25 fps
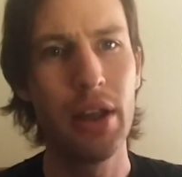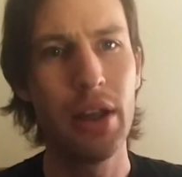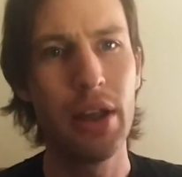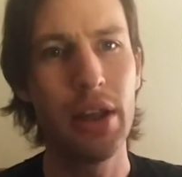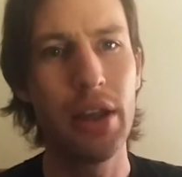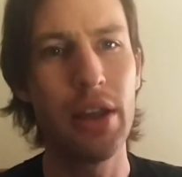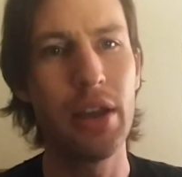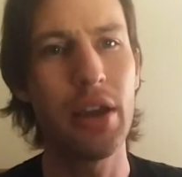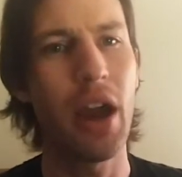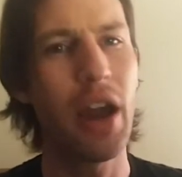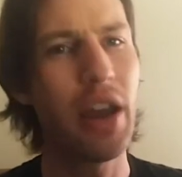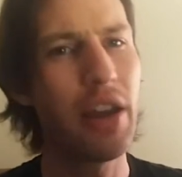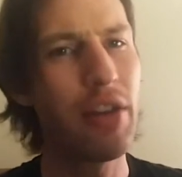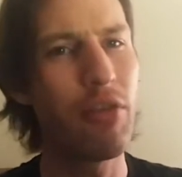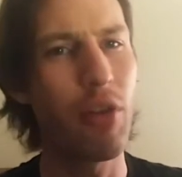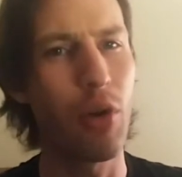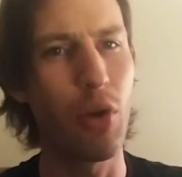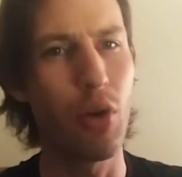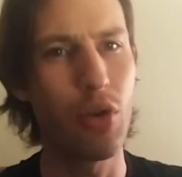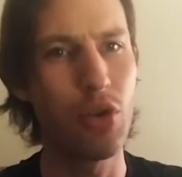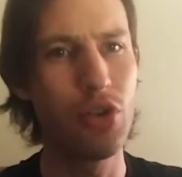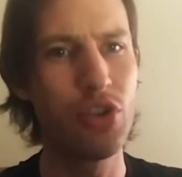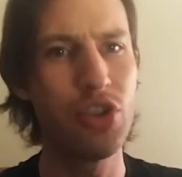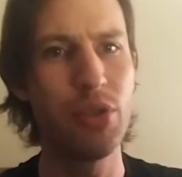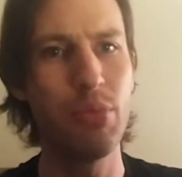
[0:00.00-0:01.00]
he kind of
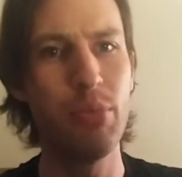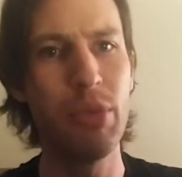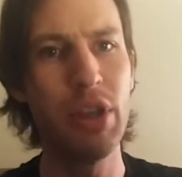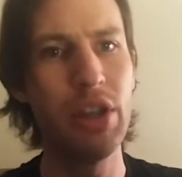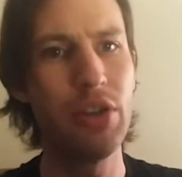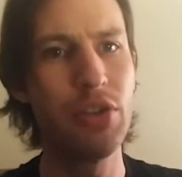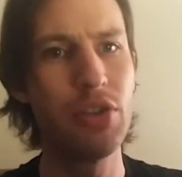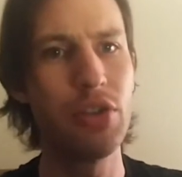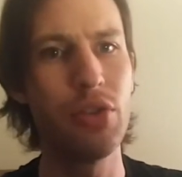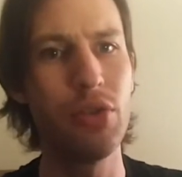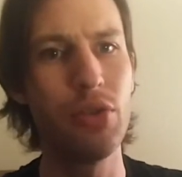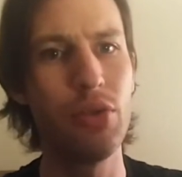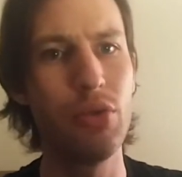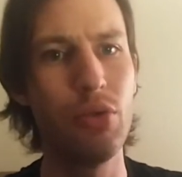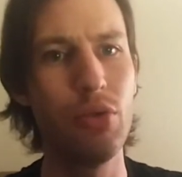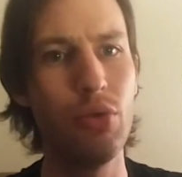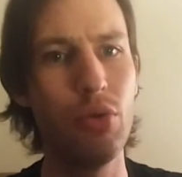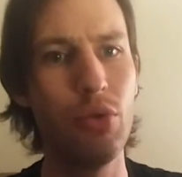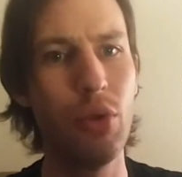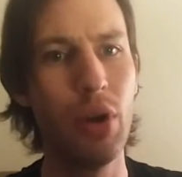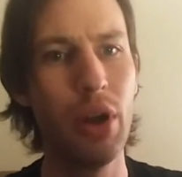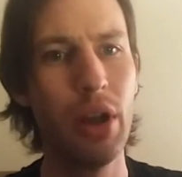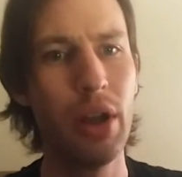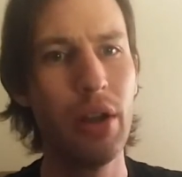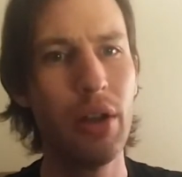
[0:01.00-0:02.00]
urged me
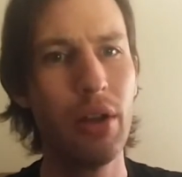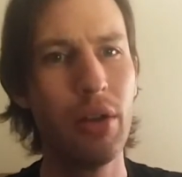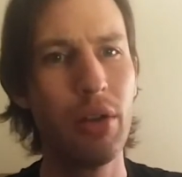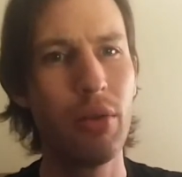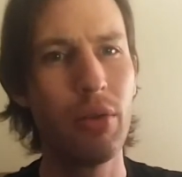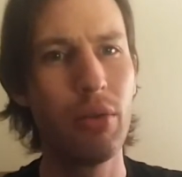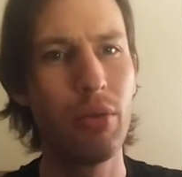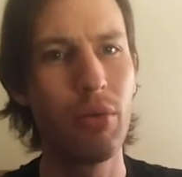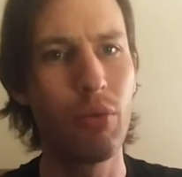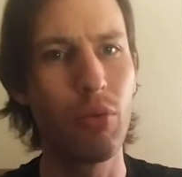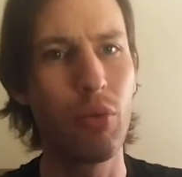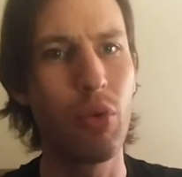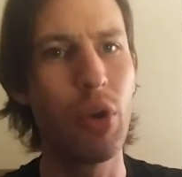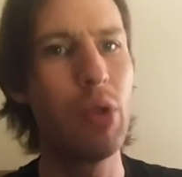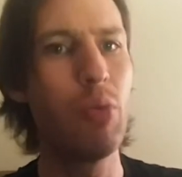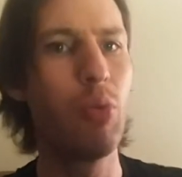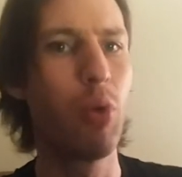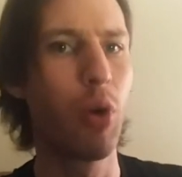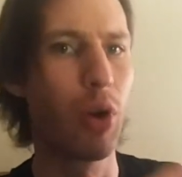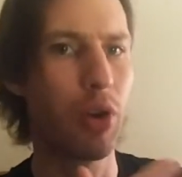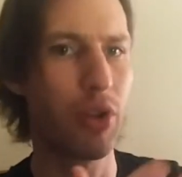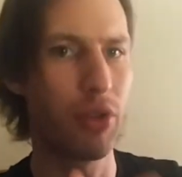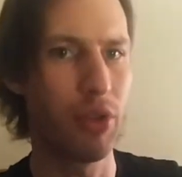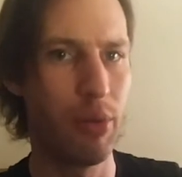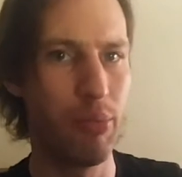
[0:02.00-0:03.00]
to
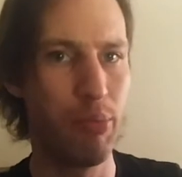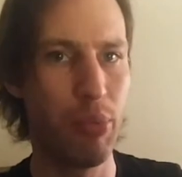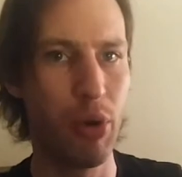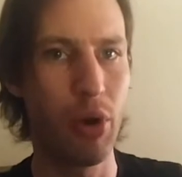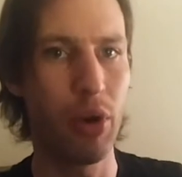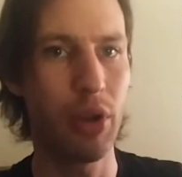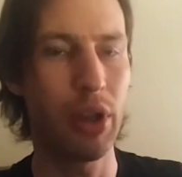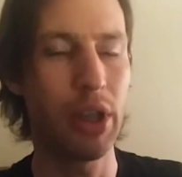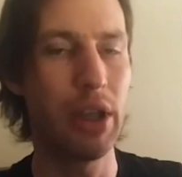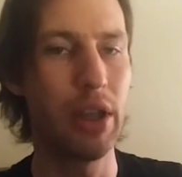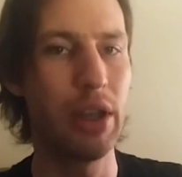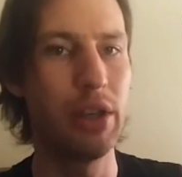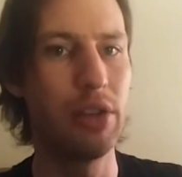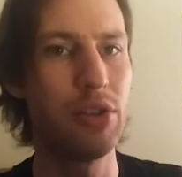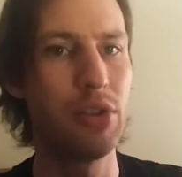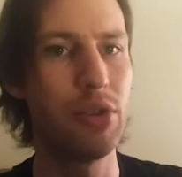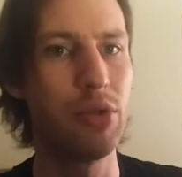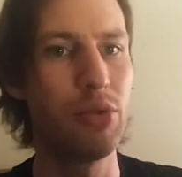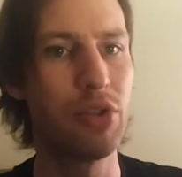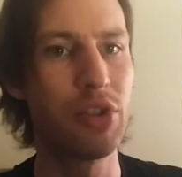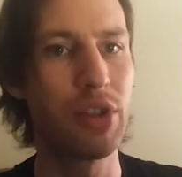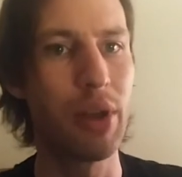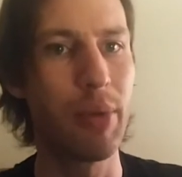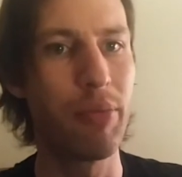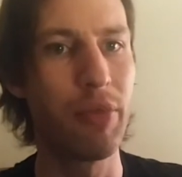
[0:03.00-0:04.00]
rework the book
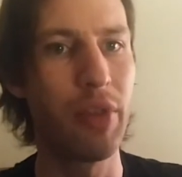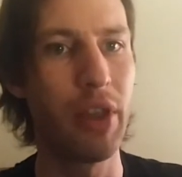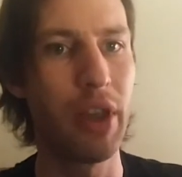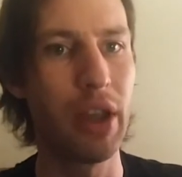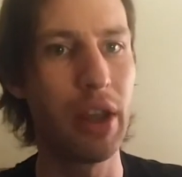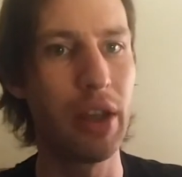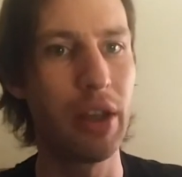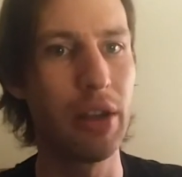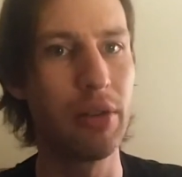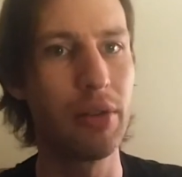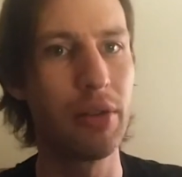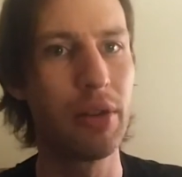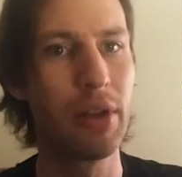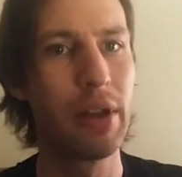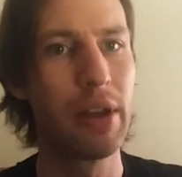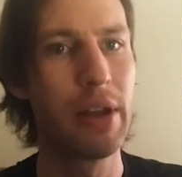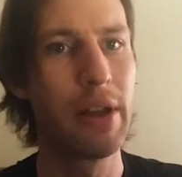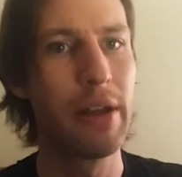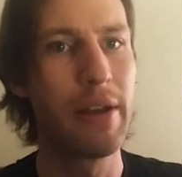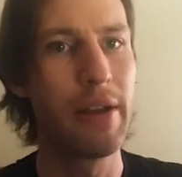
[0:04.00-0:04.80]
into something